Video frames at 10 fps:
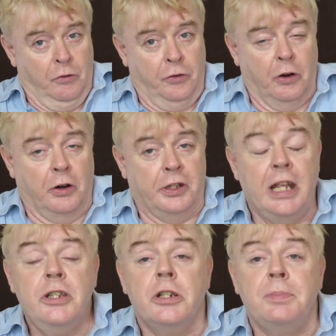for
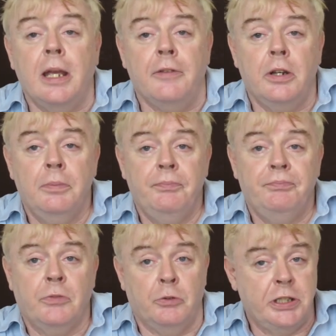dangerous behavior,
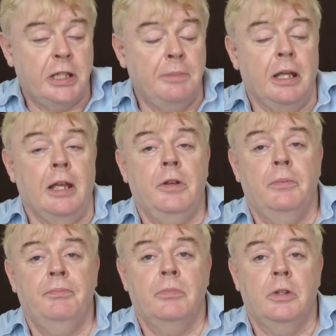risky
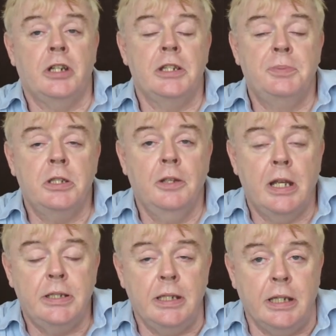behavior, transmission of
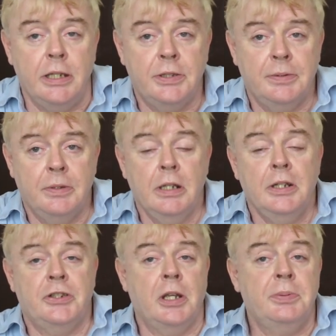STDs,
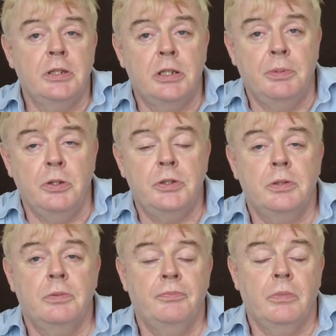substance
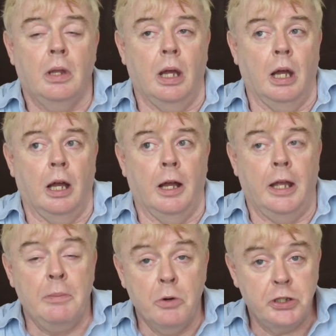abuse, uh,
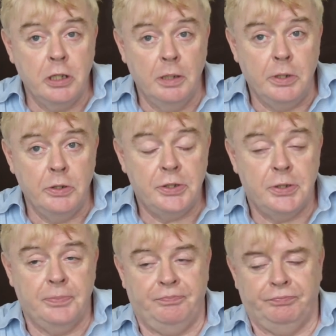emotional abuse,